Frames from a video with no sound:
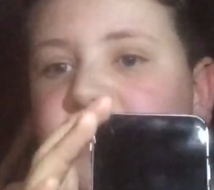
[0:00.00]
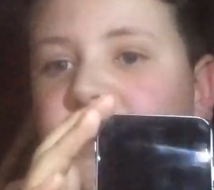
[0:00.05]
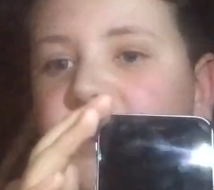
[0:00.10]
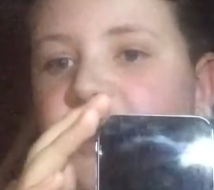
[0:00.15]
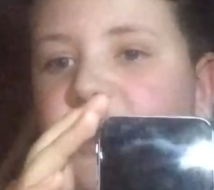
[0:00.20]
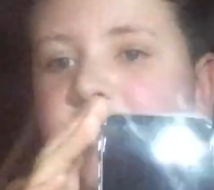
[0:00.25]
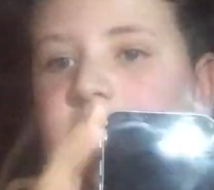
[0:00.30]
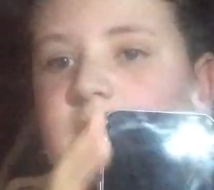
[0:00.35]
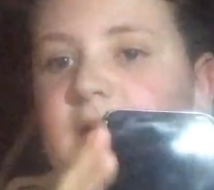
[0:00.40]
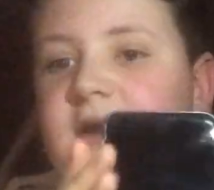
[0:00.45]

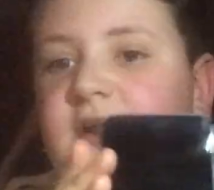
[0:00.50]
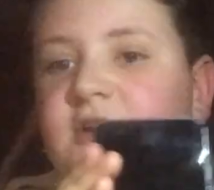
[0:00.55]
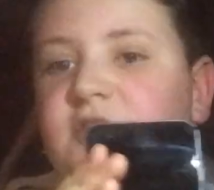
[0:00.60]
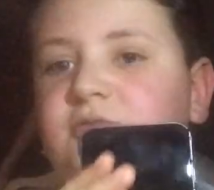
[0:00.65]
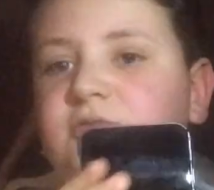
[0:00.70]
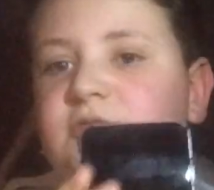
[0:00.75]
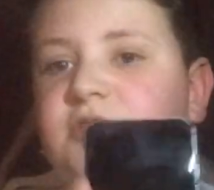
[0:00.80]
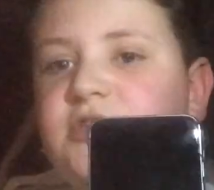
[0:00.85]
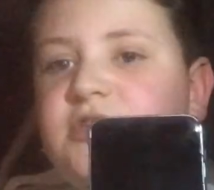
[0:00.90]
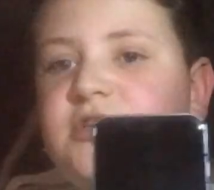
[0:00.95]
And I
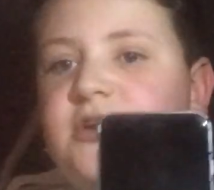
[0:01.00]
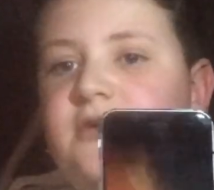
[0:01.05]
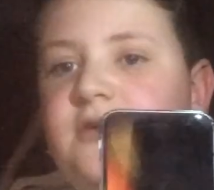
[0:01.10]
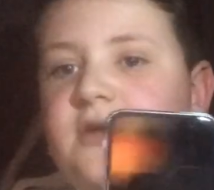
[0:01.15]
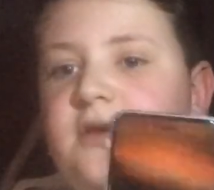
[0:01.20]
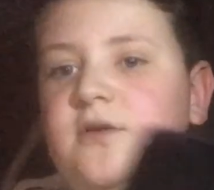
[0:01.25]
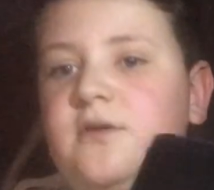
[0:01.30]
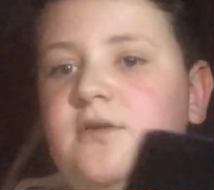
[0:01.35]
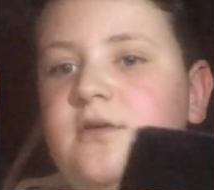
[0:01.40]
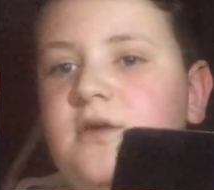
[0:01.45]
just want to show
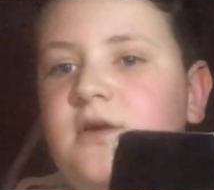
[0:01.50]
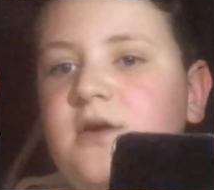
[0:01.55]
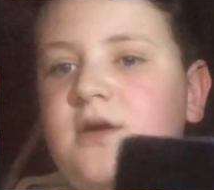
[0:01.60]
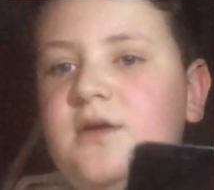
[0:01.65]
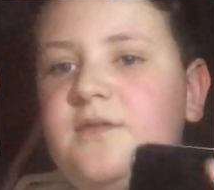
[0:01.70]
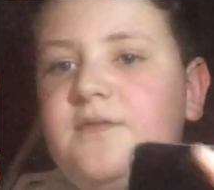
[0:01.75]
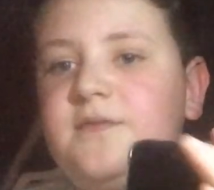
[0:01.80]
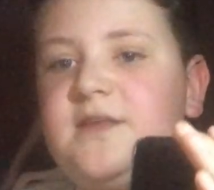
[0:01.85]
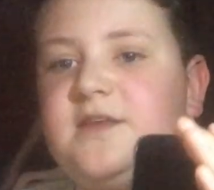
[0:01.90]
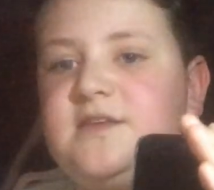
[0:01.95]
you
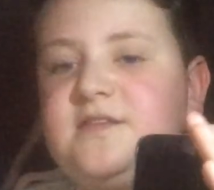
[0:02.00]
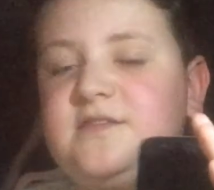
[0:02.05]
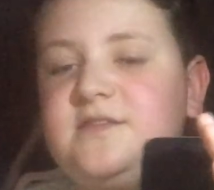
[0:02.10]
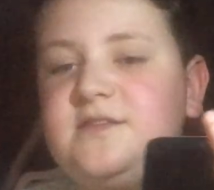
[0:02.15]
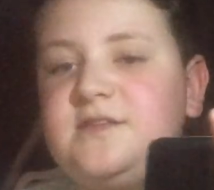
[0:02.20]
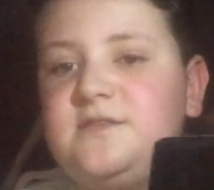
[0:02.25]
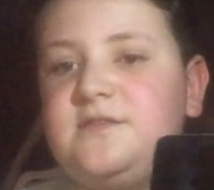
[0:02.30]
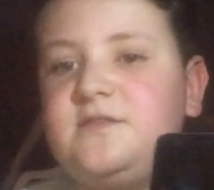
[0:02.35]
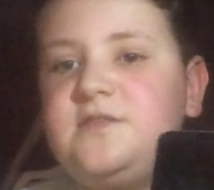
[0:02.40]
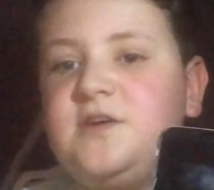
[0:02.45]
this
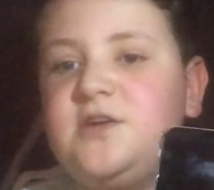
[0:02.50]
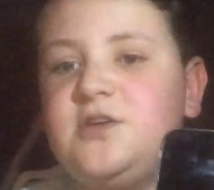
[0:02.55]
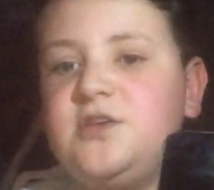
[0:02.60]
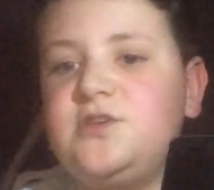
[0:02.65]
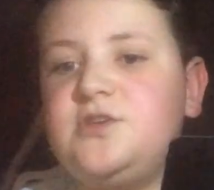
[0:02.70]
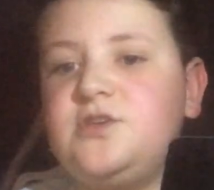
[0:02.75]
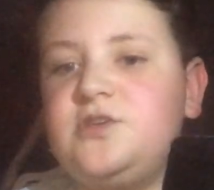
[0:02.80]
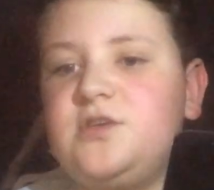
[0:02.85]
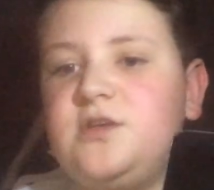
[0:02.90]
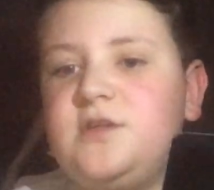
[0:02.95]

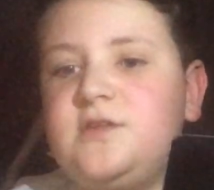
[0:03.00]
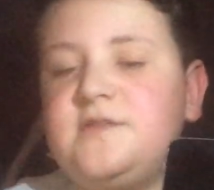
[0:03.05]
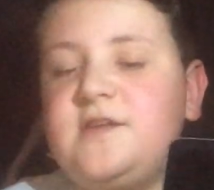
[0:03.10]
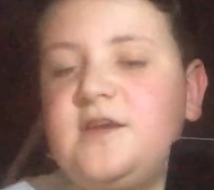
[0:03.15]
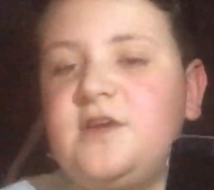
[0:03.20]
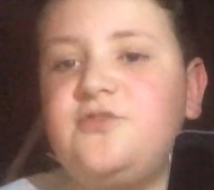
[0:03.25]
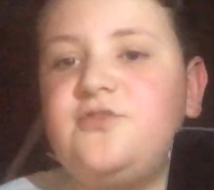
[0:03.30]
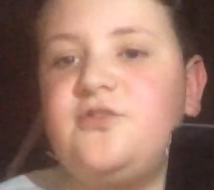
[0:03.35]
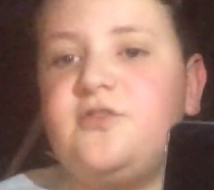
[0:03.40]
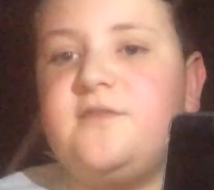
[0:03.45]

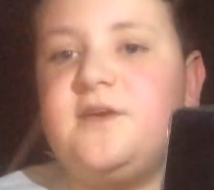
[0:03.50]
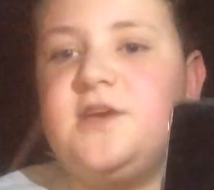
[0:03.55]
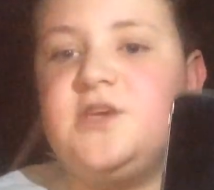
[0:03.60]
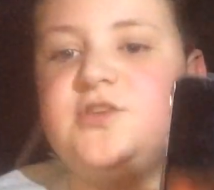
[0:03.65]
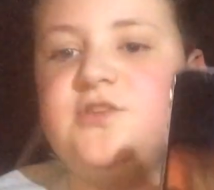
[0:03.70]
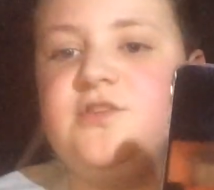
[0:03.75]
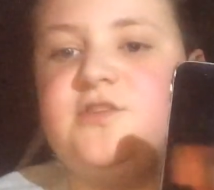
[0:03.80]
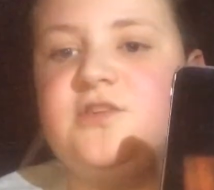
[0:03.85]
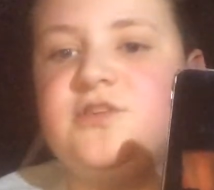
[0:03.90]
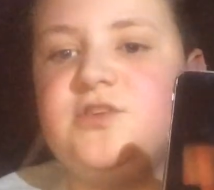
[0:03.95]
second
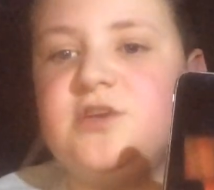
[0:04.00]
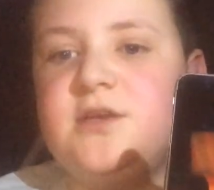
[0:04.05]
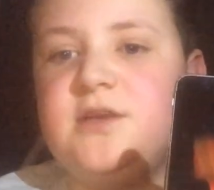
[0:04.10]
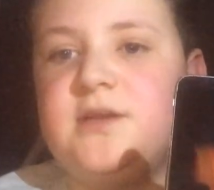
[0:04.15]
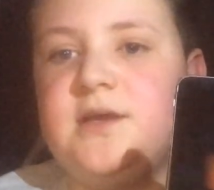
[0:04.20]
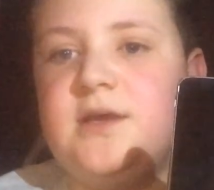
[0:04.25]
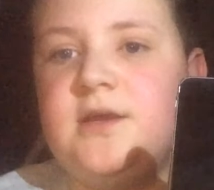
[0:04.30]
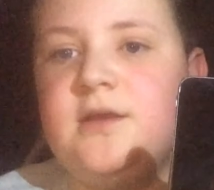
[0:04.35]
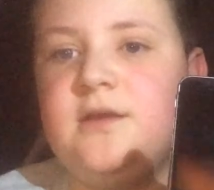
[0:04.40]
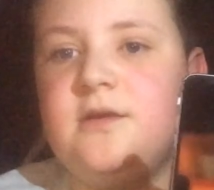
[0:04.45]
generation Touch
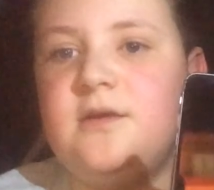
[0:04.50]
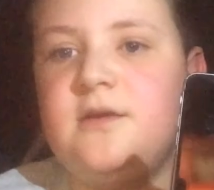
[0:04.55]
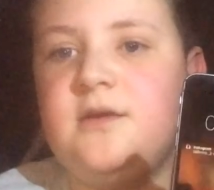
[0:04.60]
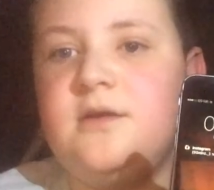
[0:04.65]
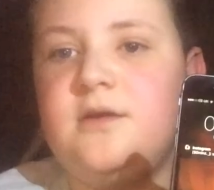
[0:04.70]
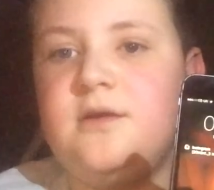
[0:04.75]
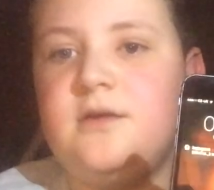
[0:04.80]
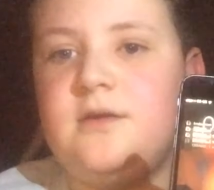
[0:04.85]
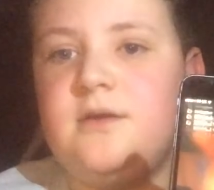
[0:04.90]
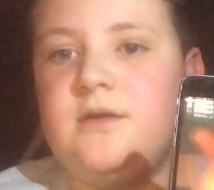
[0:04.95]
ID.
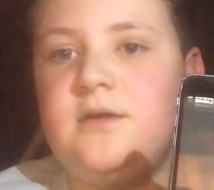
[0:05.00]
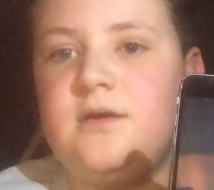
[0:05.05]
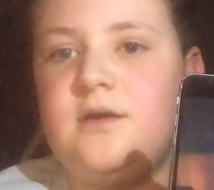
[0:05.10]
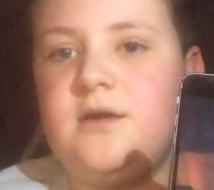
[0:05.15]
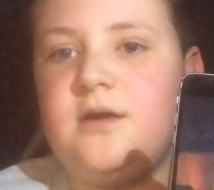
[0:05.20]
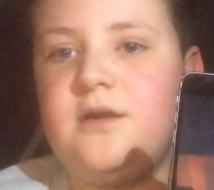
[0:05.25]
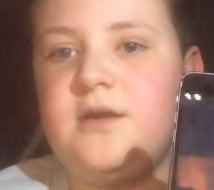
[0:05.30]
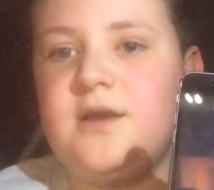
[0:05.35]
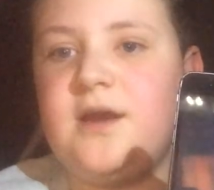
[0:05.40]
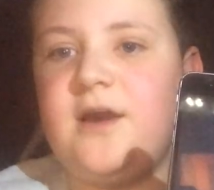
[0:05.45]

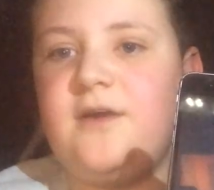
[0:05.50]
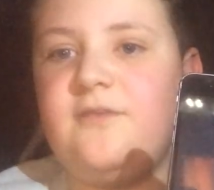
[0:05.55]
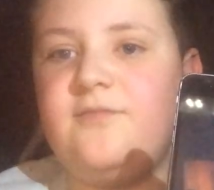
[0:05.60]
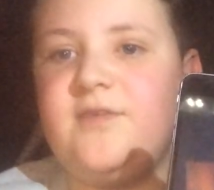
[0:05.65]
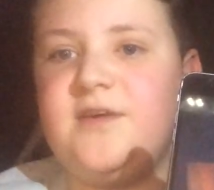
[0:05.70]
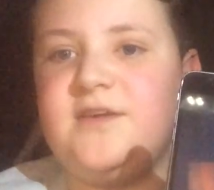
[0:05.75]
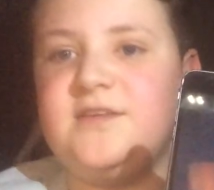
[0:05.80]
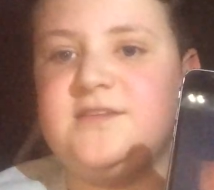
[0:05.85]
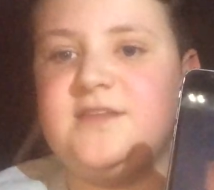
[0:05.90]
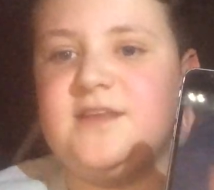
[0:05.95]
Look how
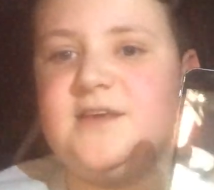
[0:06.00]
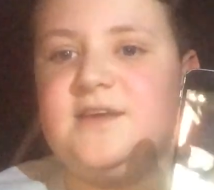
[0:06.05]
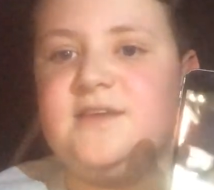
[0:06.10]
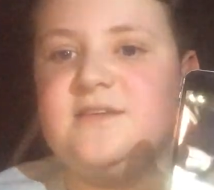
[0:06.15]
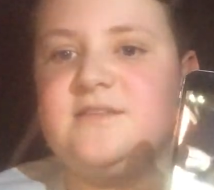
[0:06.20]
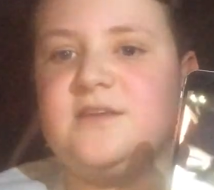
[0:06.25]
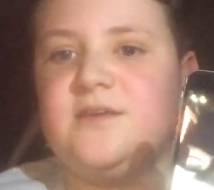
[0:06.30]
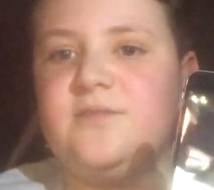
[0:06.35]
fast that is.